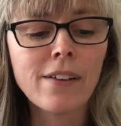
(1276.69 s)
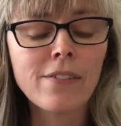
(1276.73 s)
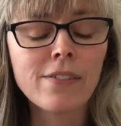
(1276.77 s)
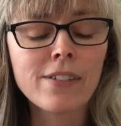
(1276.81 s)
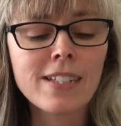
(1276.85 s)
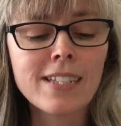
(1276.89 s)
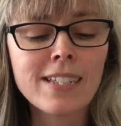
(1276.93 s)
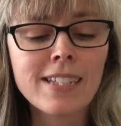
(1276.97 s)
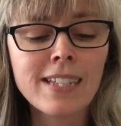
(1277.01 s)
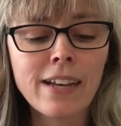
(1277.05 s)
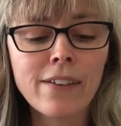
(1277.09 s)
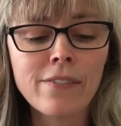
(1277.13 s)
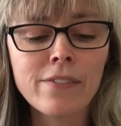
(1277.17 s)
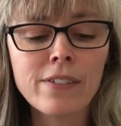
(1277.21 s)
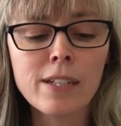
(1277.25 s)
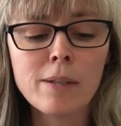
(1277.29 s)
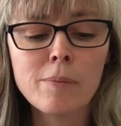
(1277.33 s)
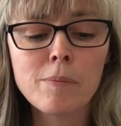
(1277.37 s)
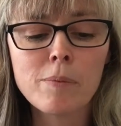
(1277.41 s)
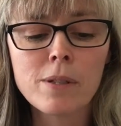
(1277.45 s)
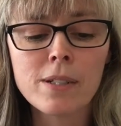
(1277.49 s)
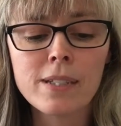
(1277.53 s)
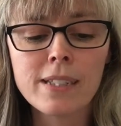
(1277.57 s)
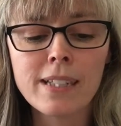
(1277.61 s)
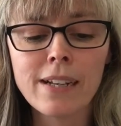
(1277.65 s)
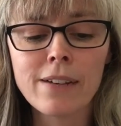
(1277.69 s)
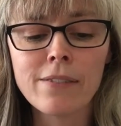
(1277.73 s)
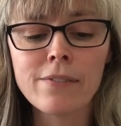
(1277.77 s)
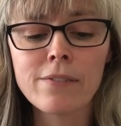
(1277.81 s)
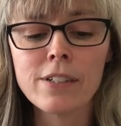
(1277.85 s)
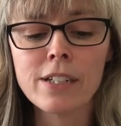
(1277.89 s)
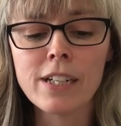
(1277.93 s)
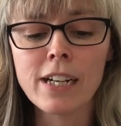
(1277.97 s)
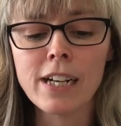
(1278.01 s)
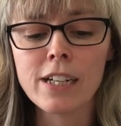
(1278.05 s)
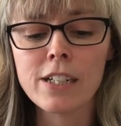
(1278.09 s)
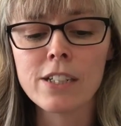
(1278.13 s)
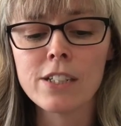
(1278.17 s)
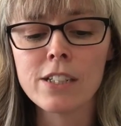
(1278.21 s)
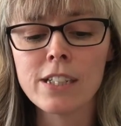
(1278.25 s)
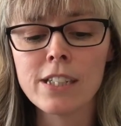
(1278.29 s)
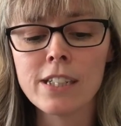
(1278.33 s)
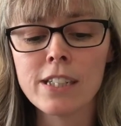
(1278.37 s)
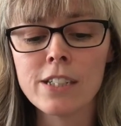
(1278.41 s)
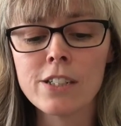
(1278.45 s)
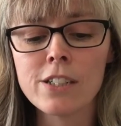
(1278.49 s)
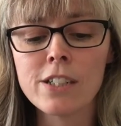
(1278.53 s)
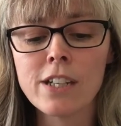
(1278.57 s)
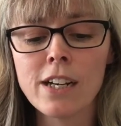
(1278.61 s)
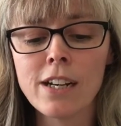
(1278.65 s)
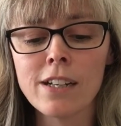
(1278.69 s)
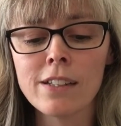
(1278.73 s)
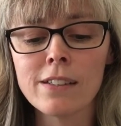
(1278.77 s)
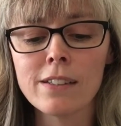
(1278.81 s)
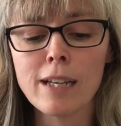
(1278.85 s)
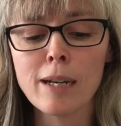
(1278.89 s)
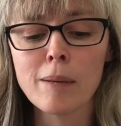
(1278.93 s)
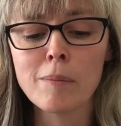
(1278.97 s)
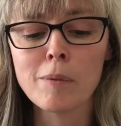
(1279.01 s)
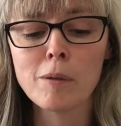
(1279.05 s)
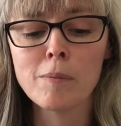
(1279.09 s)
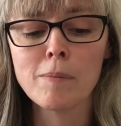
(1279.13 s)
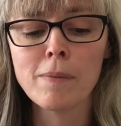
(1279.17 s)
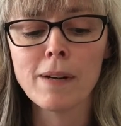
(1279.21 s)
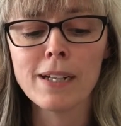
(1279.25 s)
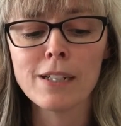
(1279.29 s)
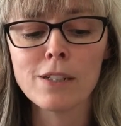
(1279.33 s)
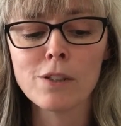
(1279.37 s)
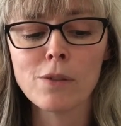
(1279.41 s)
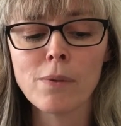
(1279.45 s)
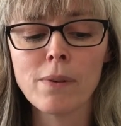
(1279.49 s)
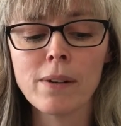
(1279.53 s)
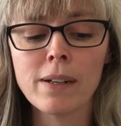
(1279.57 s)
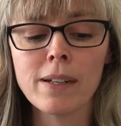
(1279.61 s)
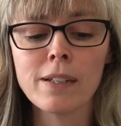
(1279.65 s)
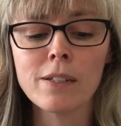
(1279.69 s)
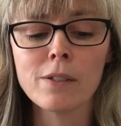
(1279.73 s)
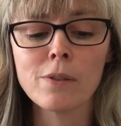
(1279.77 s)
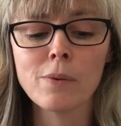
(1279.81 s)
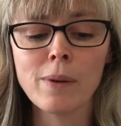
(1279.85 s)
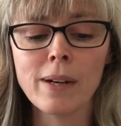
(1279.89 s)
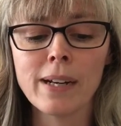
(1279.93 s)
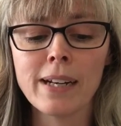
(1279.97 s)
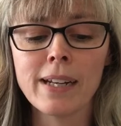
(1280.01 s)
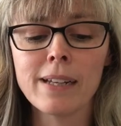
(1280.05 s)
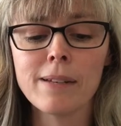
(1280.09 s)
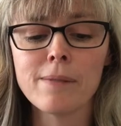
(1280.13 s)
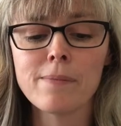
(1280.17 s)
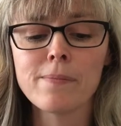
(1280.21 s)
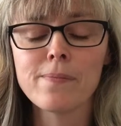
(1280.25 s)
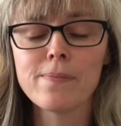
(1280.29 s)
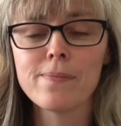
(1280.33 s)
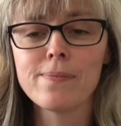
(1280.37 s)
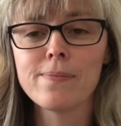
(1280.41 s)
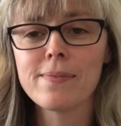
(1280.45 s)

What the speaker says: of a 70% reduction in child labor by 2020.